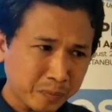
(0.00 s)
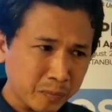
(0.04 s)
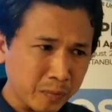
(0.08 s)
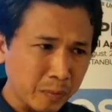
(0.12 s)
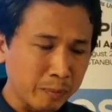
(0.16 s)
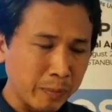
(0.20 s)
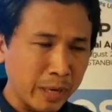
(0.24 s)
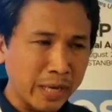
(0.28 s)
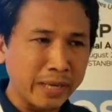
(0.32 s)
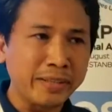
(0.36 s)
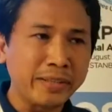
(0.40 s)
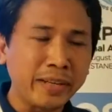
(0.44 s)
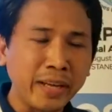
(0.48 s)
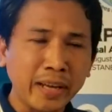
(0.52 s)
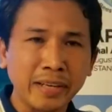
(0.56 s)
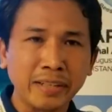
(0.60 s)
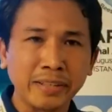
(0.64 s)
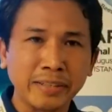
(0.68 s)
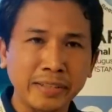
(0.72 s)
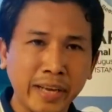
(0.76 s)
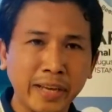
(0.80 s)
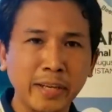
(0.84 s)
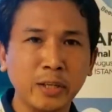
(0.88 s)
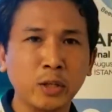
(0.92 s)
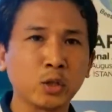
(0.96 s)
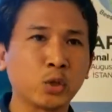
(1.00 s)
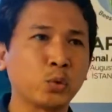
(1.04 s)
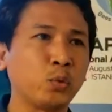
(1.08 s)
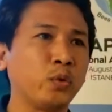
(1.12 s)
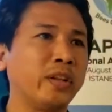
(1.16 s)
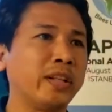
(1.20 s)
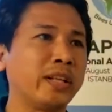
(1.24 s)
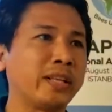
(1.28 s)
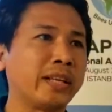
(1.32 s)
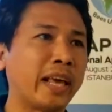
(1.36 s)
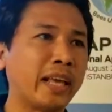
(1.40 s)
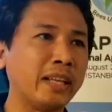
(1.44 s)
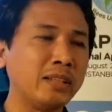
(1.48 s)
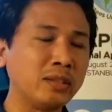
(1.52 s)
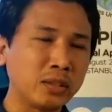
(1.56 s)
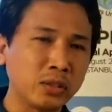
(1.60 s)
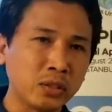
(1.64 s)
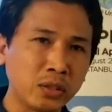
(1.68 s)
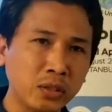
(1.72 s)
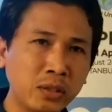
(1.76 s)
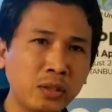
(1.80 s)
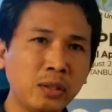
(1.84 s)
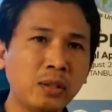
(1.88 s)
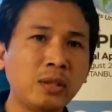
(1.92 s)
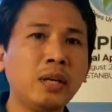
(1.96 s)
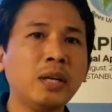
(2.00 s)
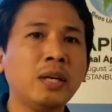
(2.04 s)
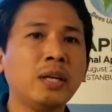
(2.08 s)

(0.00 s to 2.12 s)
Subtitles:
my dad diagnosed with a cancer